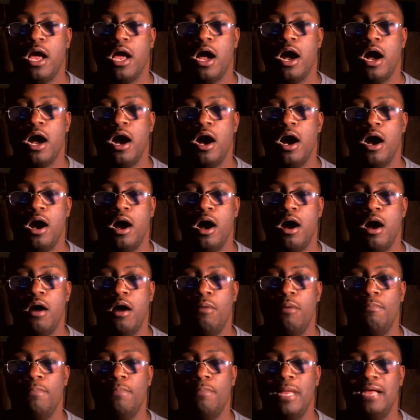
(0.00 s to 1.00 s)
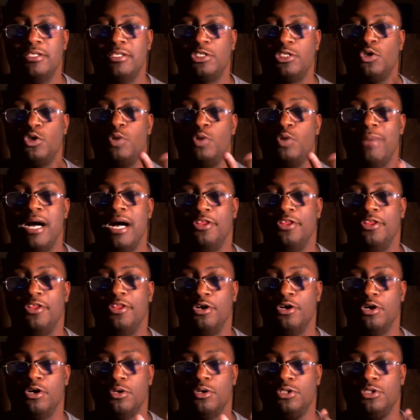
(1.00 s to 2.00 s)
and 2 of my other
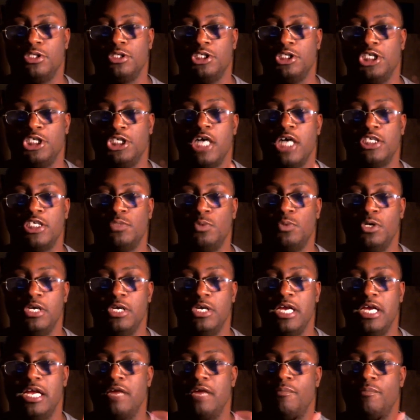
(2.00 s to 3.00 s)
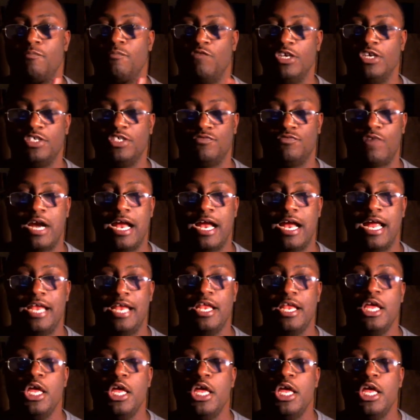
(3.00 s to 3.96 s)
girls, Joss Wood and Reese Ryan.